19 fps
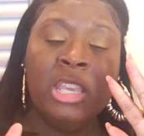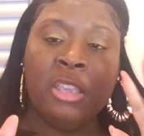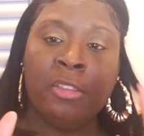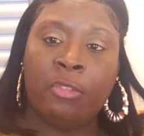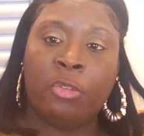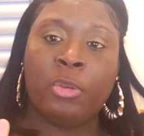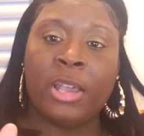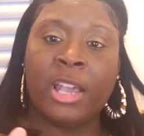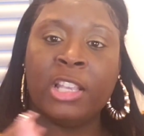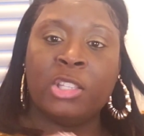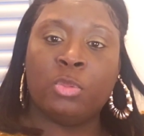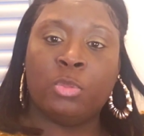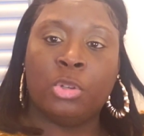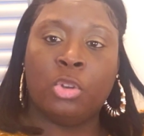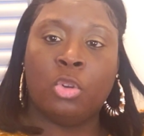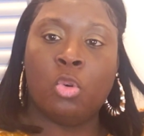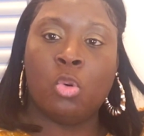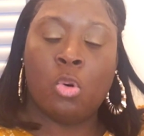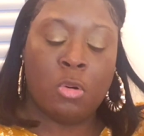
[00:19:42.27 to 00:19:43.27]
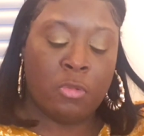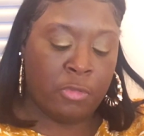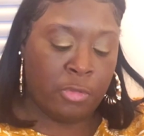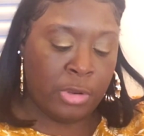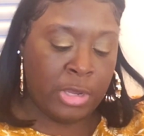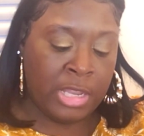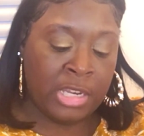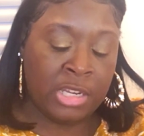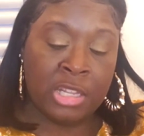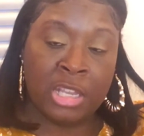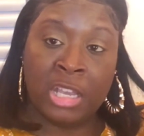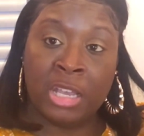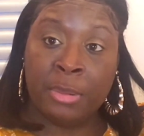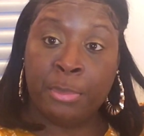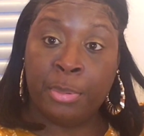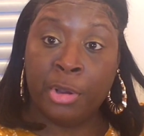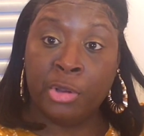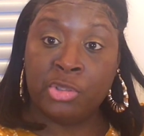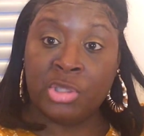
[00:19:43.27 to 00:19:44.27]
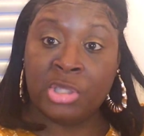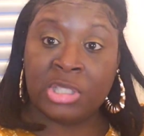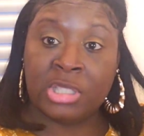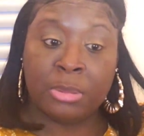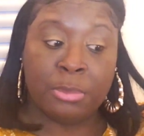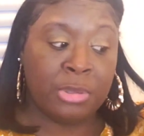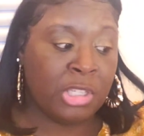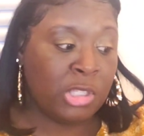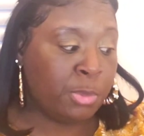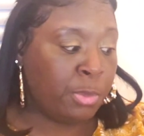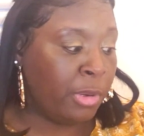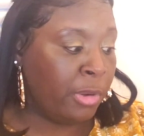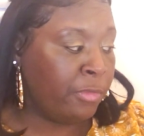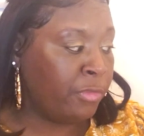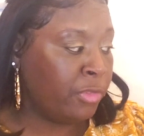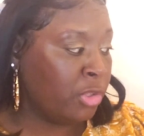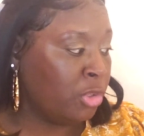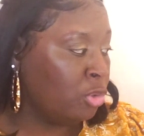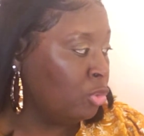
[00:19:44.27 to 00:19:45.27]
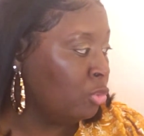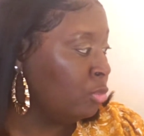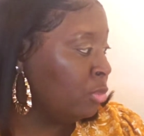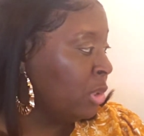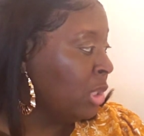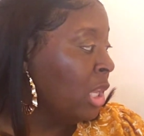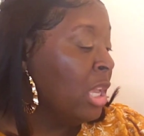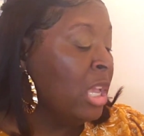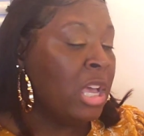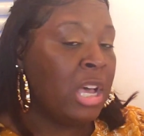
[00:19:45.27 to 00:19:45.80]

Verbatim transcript: If you guys want to go over and uh, purchase some of these perfumes.